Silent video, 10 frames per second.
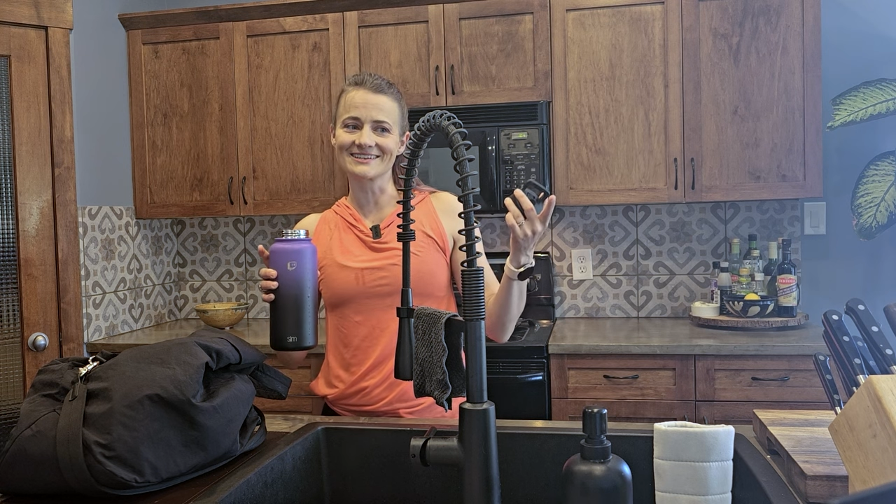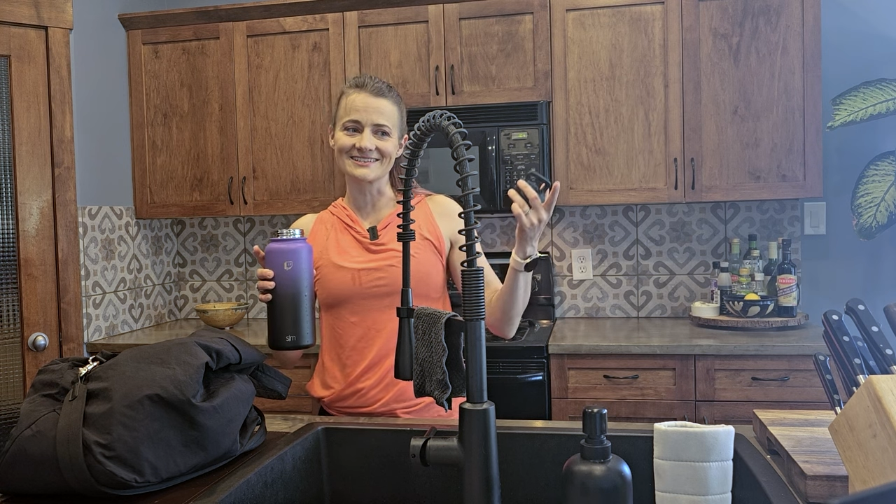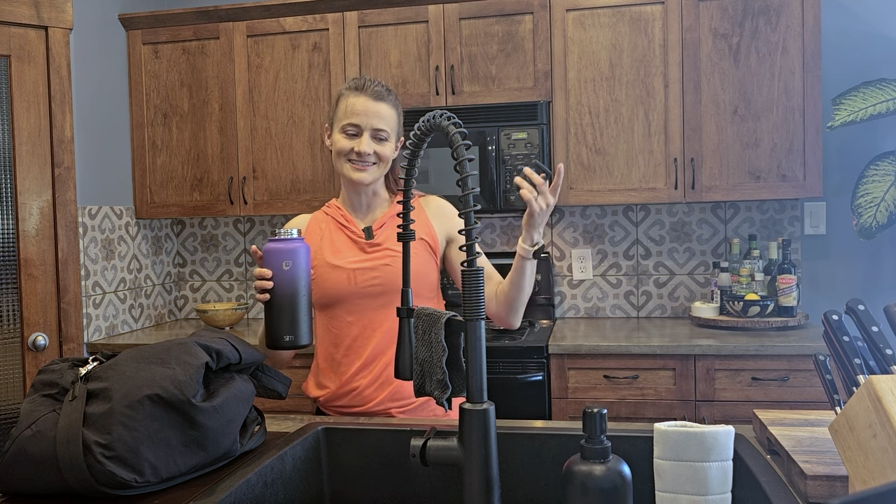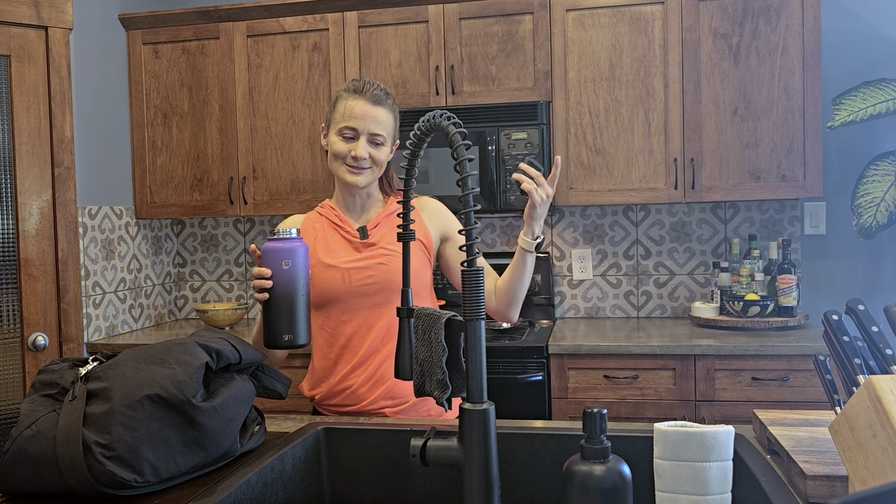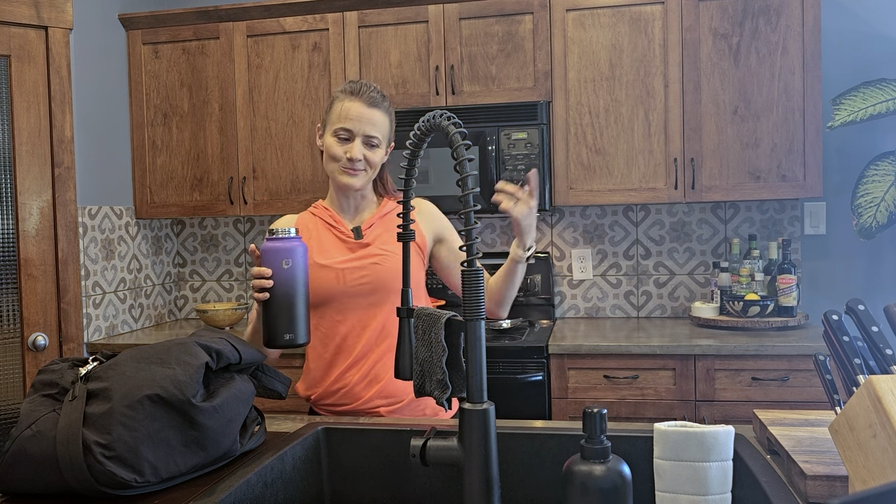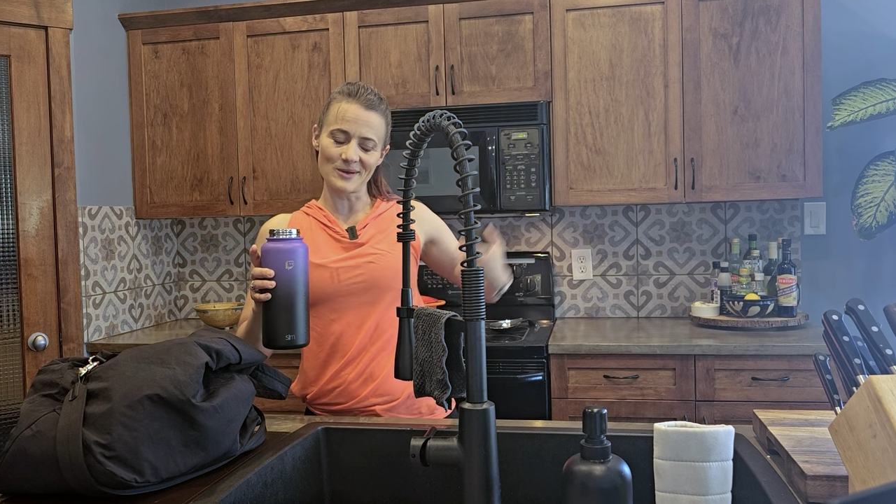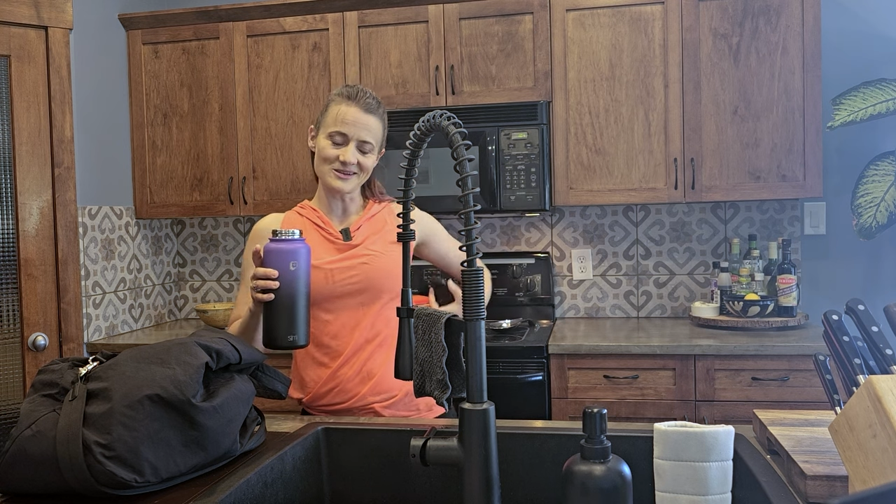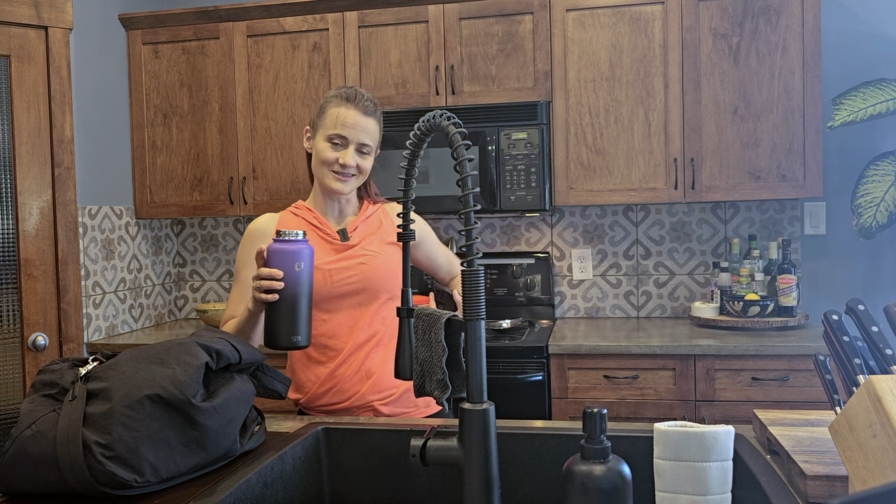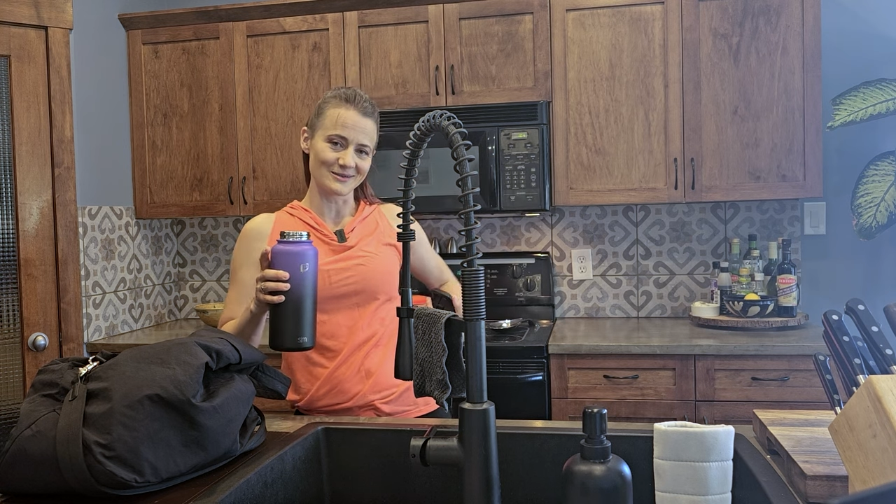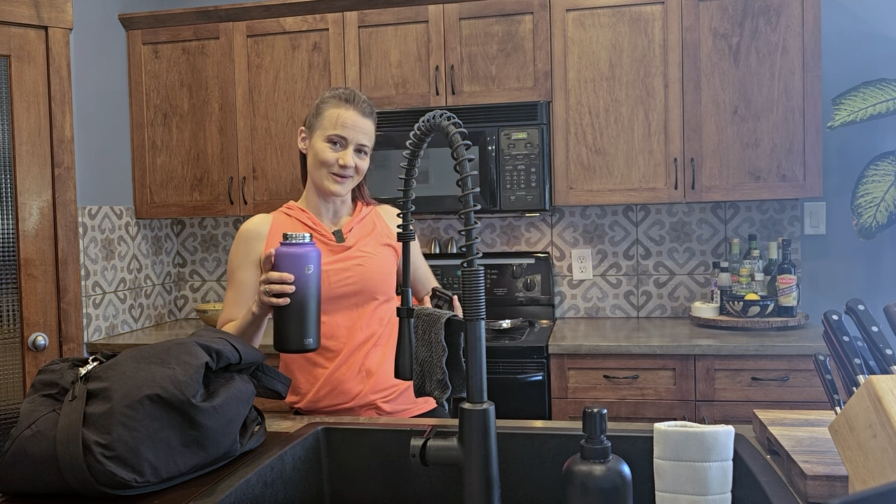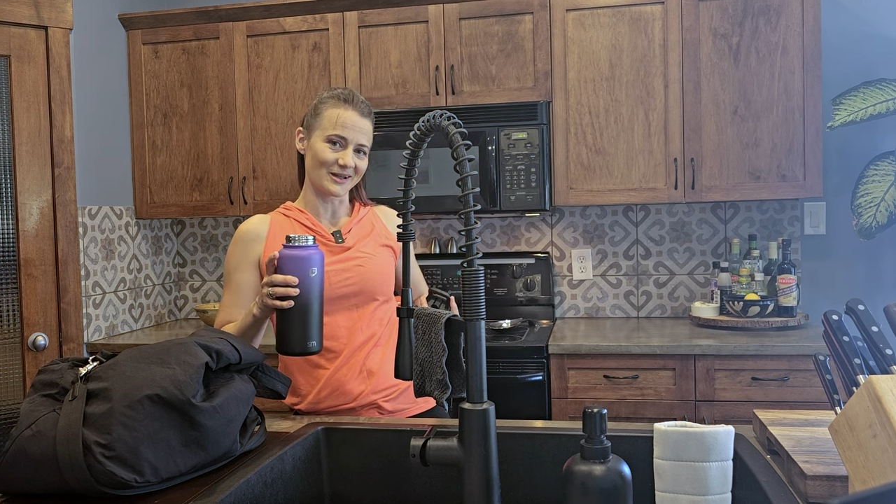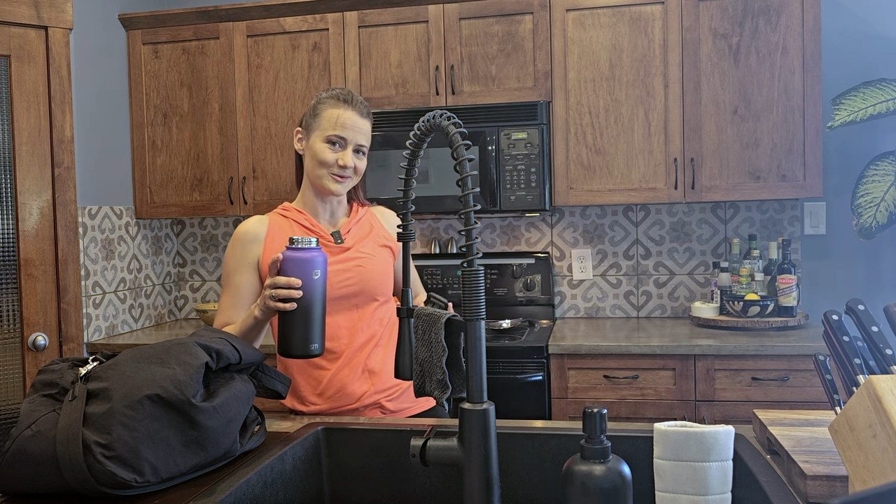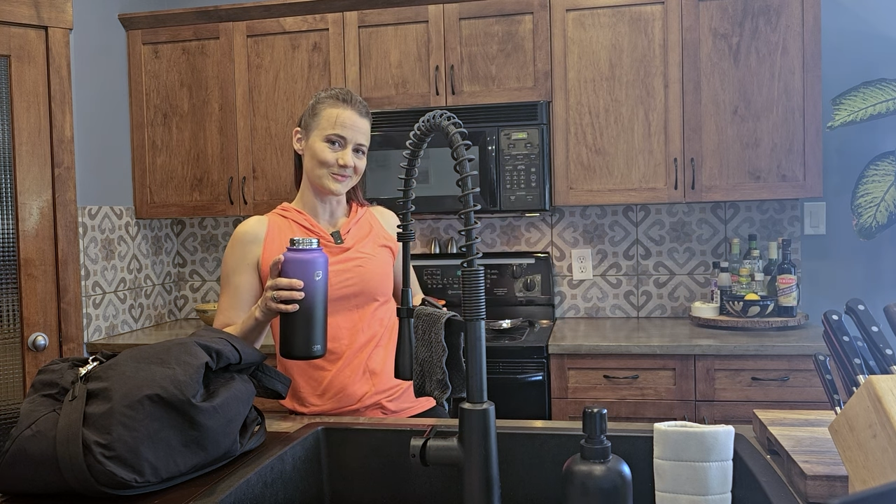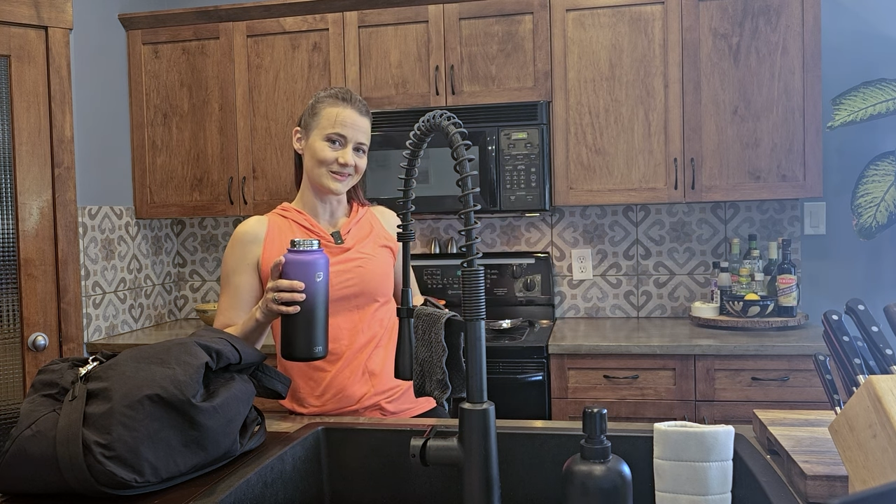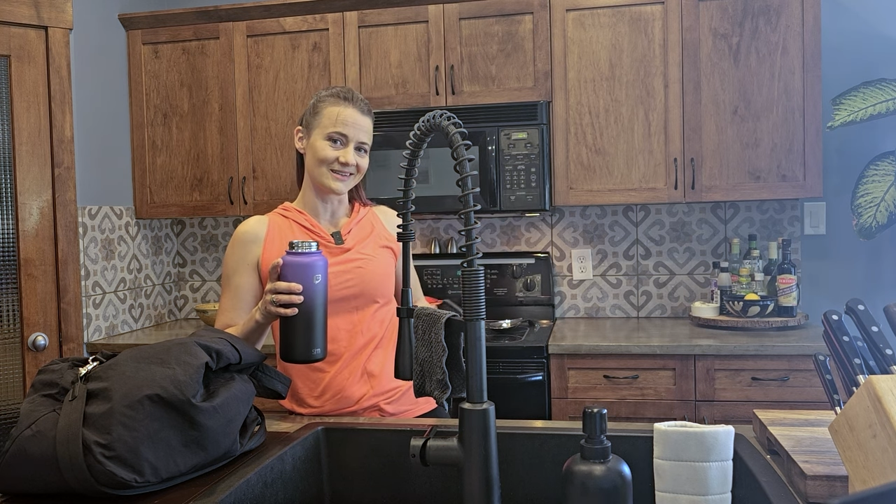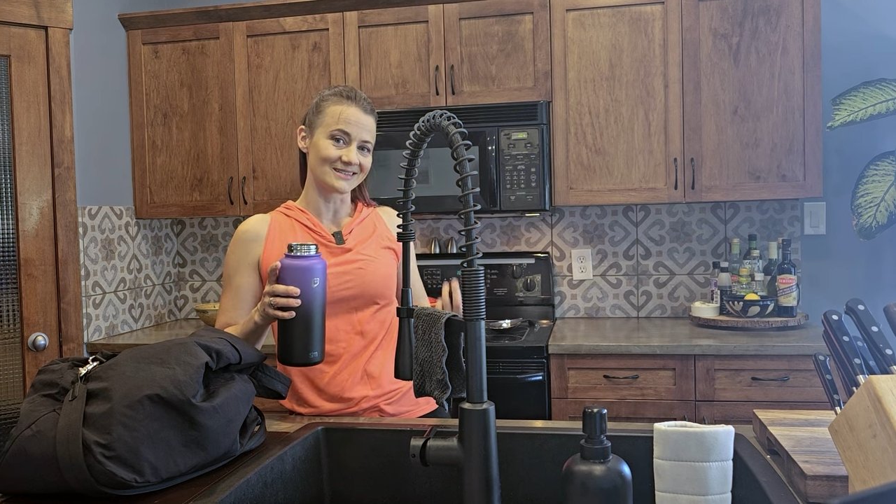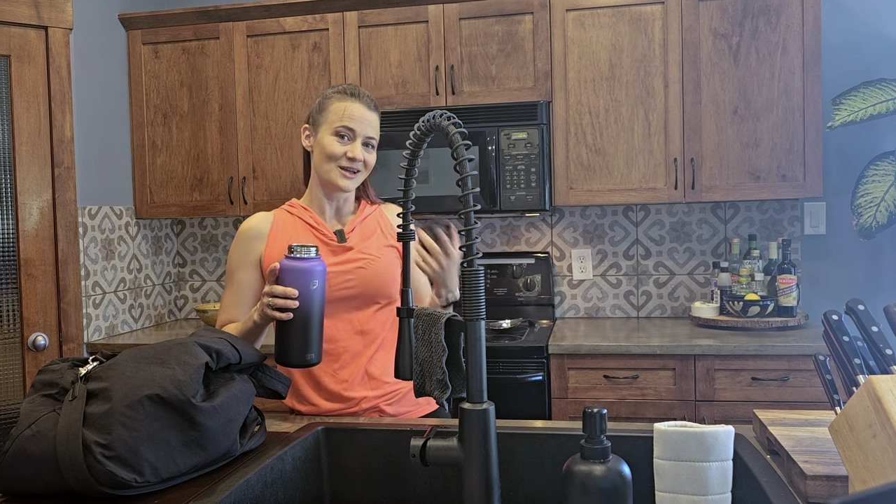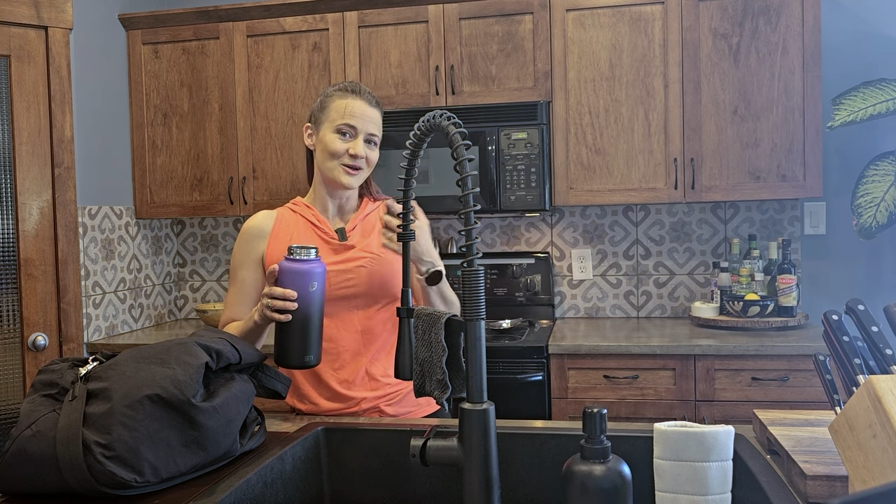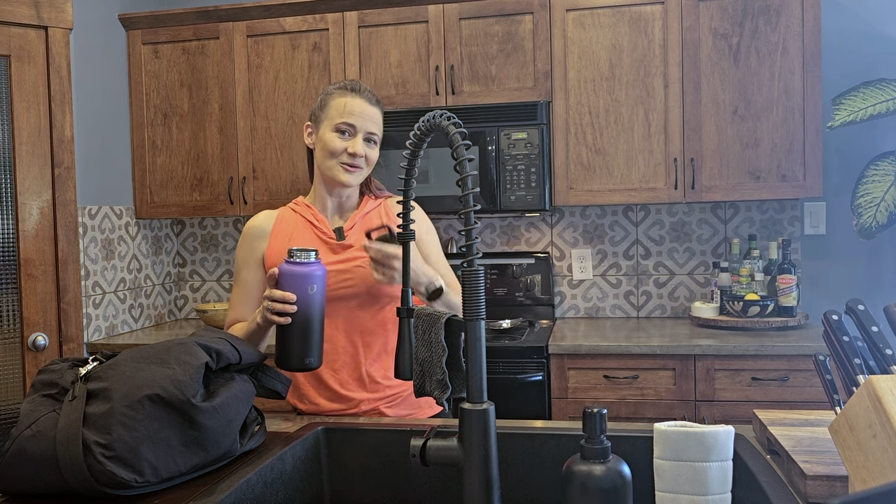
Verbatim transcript: and especially my obliques